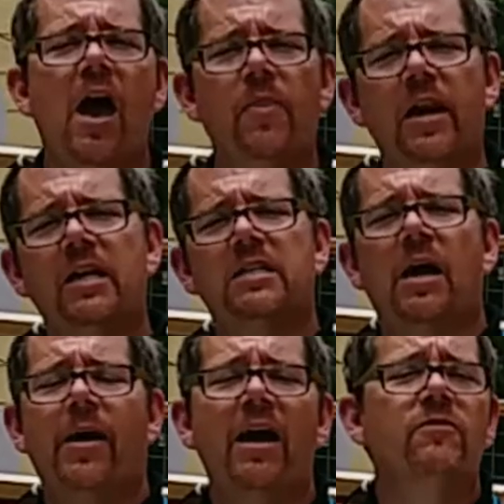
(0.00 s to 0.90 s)
And the next
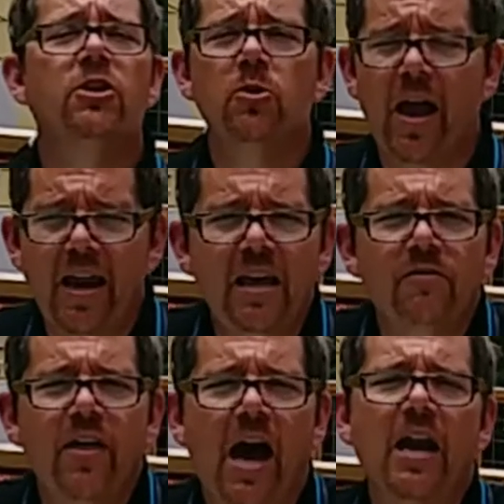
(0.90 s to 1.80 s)
time I have to do any
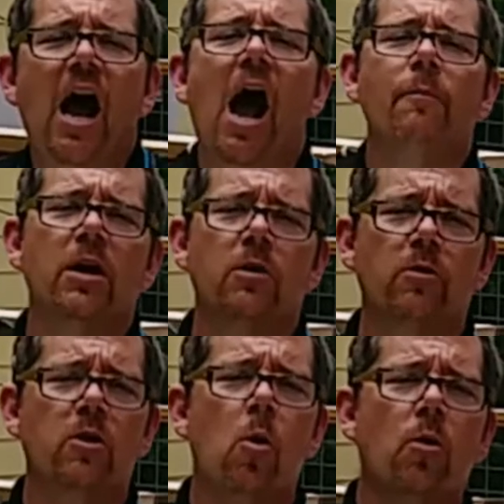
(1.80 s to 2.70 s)
of that, I'm going to
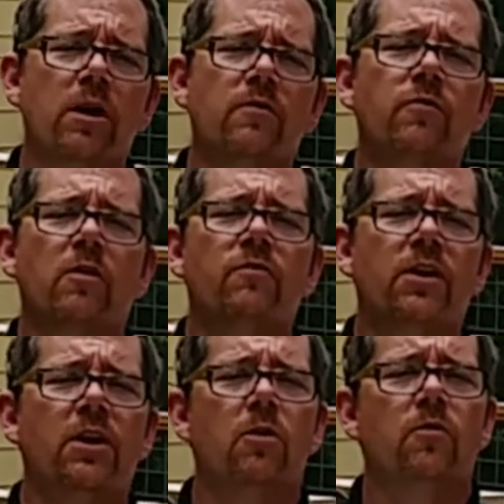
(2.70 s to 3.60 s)
record it for a
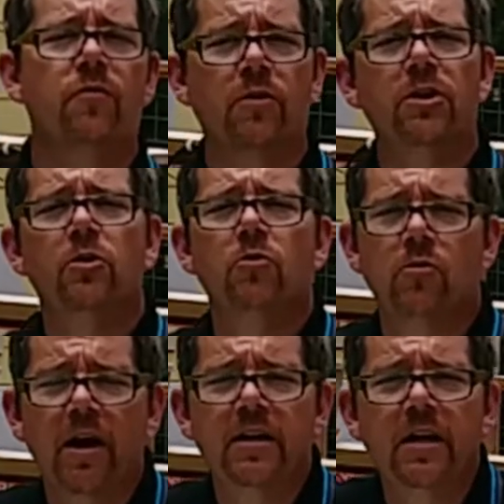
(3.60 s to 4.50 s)
video for you
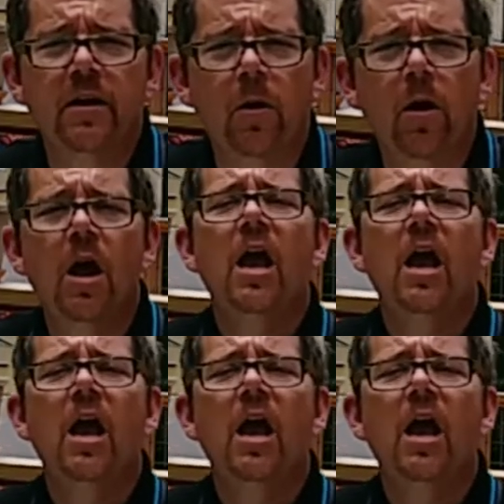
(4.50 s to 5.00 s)
right here.